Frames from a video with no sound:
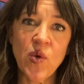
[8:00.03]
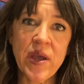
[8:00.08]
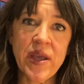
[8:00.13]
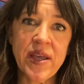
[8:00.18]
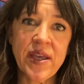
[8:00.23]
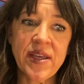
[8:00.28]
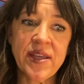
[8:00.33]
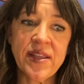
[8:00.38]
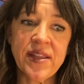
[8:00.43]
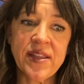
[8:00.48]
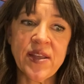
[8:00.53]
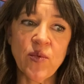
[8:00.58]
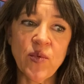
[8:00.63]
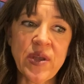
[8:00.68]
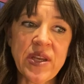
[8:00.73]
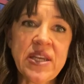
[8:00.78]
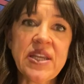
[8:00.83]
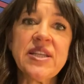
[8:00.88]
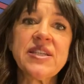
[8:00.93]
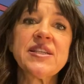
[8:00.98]
way that
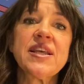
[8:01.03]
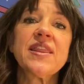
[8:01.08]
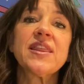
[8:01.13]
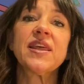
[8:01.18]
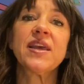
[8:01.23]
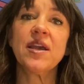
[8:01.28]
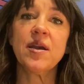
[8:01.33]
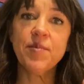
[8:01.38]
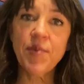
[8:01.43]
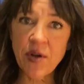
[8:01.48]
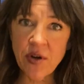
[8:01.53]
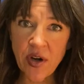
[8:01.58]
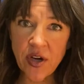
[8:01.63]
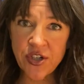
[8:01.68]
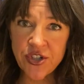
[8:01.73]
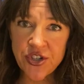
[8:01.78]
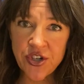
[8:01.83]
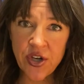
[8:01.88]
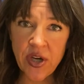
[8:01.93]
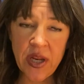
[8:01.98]
we need to think about our
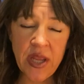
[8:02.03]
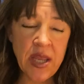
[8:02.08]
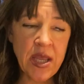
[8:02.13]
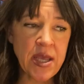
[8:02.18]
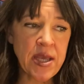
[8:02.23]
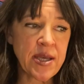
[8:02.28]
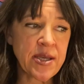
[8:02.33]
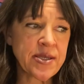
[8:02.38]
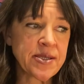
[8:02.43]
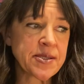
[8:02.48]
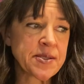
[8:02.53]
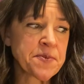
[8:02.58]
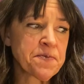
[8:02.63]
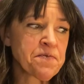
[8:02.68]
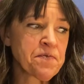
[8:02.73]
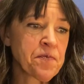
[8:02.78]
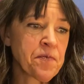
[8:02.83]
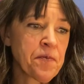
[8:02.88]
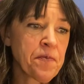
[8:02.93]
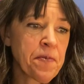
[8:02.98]
journey is,
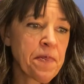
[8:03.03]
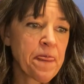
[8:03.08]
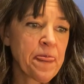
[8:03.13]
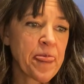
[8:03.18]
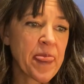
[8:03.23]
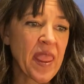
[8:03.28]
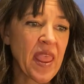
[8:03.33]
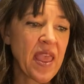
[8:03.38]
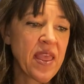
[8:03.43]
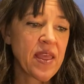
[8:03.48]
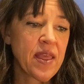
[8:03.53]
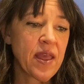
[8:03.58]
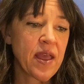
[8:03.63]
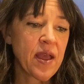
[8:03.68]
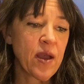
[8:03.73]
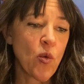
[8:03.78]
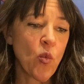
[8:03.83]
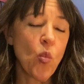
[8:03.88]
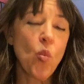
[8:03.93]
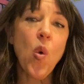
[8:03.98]

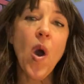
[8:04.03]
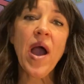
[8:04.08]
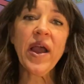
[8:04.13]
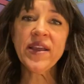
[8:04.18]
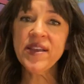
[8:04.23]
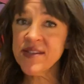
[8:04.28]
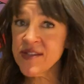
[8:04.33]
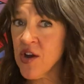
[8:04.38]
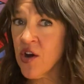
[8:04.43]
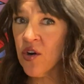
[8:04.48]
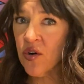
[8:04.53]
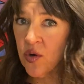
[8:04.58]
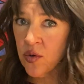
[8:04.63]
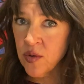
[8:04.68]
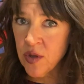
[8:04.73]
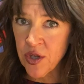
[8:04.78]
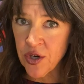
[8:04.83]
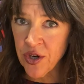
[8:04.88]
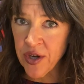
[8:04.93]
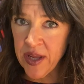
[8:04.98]
why is our
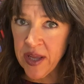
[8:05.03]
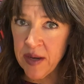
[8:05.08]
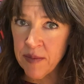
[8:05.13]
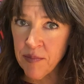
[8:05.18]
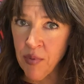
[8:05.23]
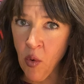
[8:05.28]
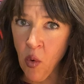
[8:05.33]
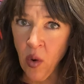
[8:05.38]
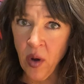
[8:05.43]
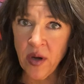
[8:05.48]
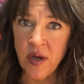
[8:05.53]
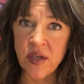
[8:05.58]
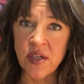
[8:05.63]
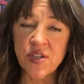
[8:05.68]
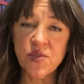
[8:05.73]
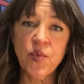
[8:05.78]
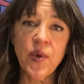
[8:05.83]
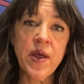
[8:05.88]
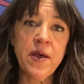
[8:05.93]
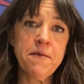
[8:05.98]
own learning
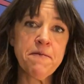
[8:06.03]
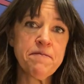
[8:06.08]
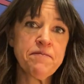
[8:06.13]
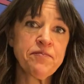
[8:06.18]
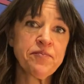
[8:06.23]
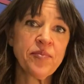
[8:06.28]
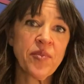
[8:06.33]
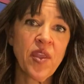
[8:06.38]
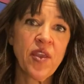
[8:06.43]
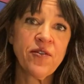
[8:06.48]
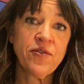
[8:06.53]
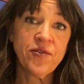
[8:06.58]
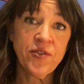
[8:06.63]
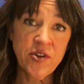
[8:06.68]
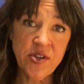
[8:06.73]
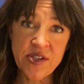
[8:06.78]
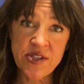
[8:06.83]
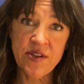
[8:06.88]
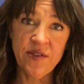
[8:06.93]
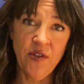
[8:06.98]
important? Well,
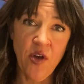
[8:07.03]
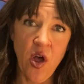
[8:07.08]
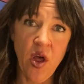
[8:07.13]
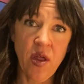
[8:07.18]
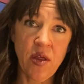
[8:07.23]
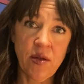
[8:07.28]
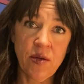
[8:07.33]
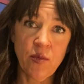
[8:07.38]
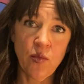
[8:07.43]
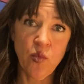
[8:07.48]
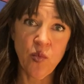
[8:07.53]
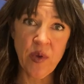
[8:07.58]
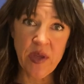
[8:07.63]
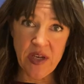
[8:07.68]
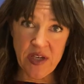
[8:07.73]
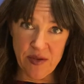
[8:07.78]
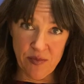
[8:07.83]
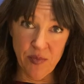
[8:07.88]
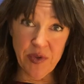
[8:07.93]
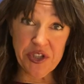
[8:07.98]
first of all,
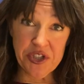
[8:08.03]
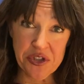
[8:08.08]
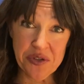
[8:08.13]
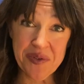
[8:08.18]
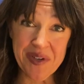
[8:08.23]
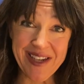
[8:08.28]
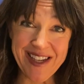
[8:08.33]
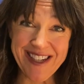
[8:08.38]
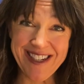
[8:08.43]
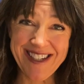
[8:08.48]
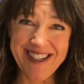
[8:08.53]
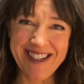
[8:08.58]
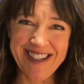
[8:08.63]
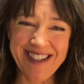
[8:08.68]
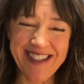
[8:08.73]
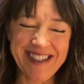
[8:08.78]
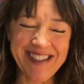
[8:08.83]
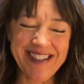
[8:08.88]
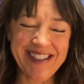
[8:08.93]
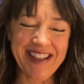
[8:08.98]
we do need to,
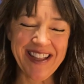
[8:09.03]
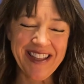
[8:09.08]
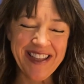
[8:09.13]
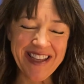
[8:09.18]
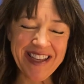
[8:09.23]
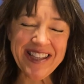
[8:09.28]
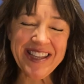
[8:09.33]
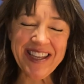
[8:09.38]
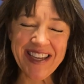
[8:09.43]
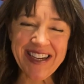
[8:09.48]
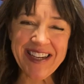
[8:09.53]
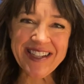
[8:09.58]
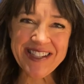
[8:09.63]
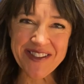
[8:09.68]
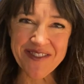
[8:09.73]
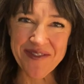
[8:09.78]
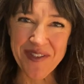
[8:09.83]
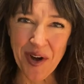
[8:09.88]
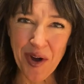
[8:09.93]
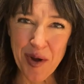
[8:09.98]
it is
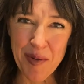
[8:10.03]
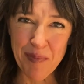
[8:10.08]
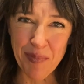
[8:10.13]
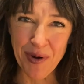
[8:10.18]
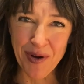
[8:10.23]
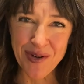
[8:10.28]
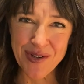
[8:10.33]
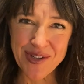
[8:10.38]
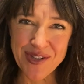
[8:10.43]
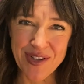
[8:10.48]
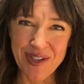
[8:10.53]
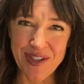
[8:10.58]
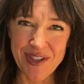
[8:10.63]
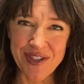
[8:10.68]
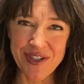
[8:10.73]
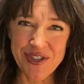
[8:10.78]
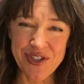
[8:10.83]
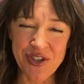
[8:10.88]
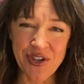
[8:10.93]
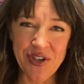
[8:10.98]
a very personal
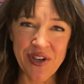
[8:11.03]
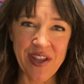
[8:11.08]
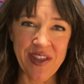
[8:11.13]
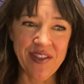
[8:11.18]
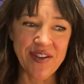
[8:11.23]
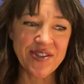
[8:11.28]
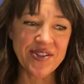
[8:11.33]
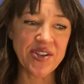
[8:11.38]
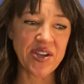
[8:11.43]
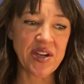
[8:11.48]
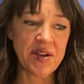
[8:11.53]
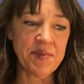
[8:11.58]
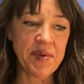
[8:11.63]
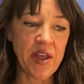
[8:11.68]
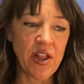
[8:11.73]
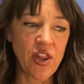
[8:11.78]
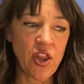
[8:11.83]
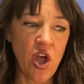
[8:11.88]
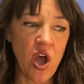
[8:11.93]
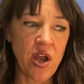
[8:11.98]
journey. There's going to be
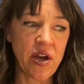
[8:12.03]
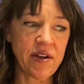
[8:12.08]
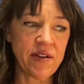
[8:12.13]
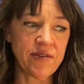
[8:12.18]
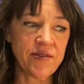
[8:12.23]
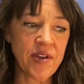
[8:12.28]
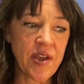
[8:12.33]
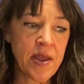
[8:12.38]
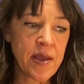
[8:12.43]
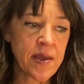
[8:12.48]
a lot of